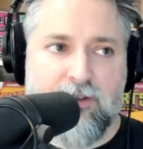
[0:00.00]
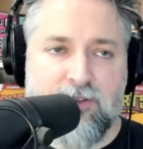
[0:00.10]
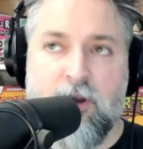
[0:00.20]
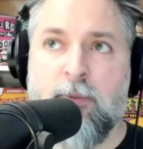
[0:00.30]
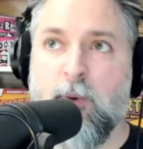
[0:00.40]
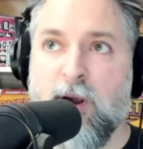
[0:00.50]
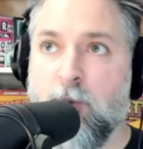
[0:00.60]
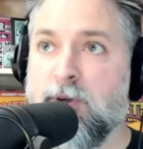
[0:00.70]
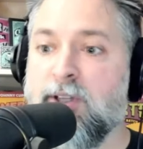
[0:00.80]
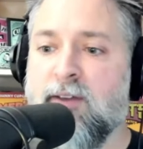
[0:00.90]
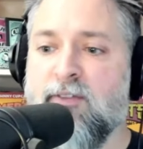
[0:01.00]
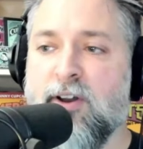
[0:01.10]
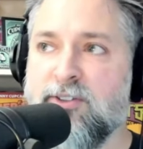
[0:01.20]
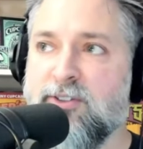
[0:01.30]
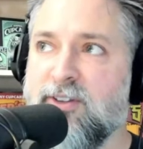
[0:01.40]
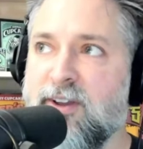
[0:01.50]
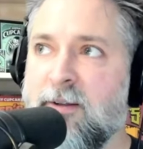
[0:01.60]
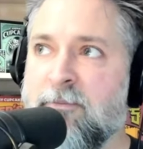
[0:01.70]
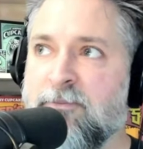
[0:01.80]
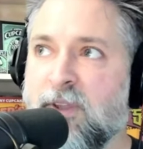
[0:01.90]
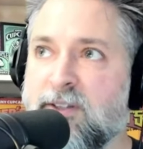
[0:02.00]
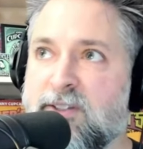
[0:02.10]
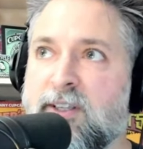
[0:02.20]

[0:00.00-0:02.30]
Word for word: Tupperware would give us to